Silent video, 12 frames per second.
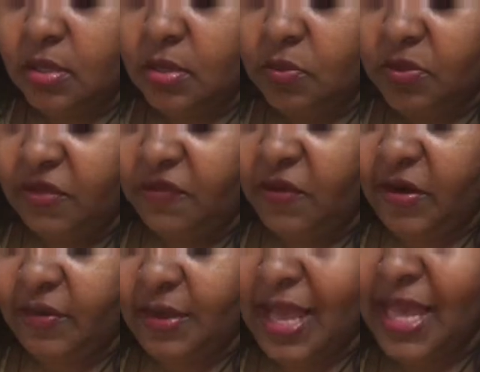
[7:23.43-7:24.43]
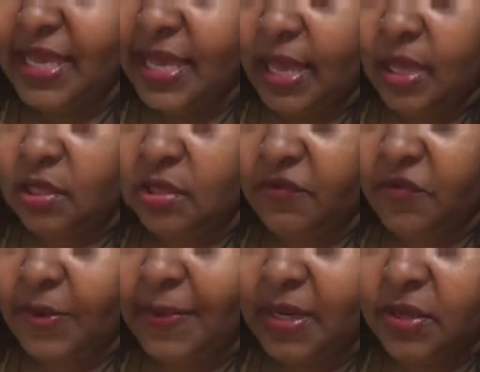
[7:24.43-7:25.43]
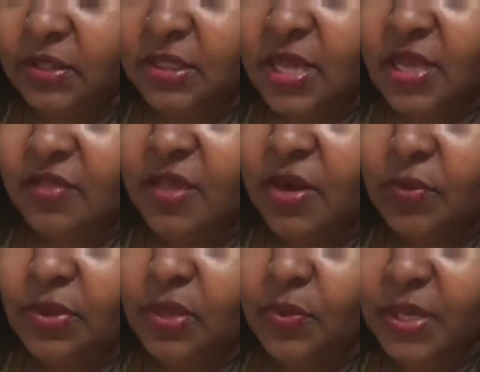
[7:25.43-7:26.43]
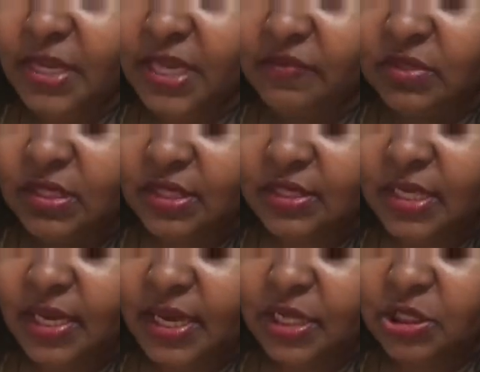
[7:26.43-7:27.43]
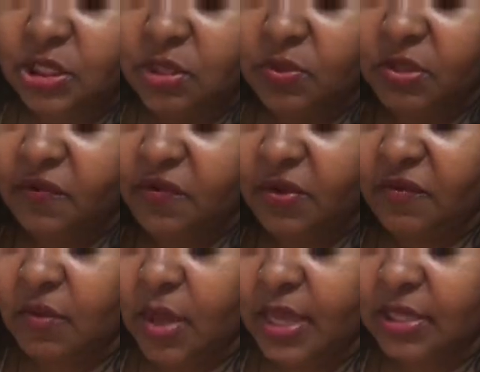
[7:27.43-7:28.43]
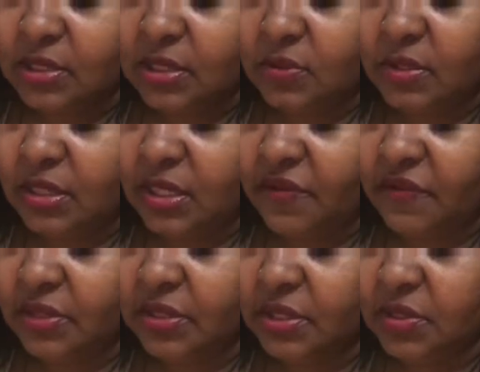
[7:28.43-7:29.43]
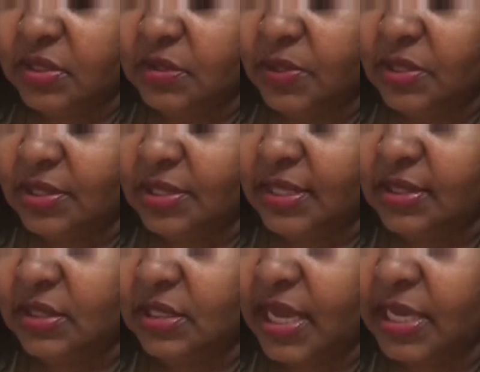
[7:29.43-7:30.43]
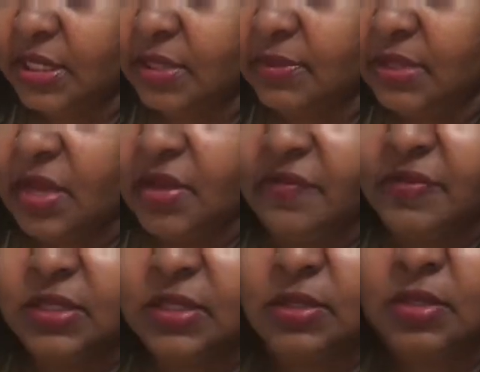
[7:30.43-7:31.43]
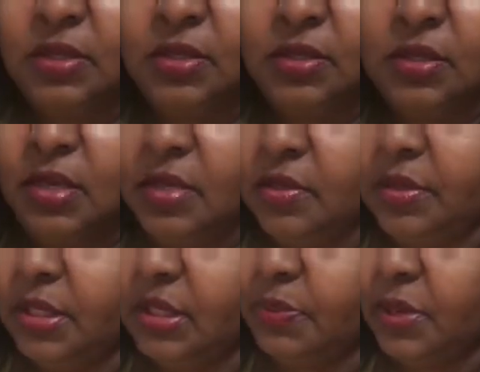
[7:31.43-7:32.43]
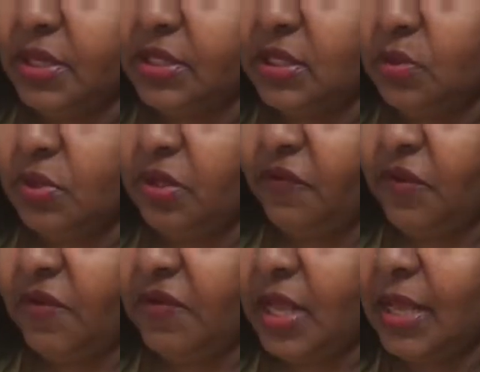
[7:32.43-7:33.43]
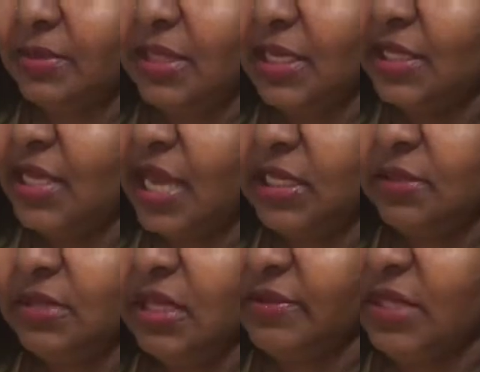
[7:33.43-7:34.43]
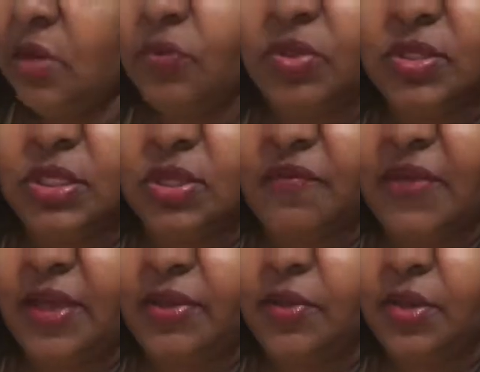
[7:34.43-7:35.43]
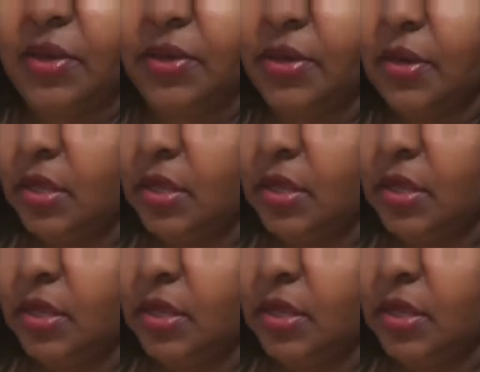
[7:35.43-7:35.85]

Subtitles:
with the Four of Pentacles. They don't really want to give to this connection with the Four of Wands. That's why the Devil is here. This person has detached themselves. This person with the Four of Cups, they detach themselves. They don't really see your value here,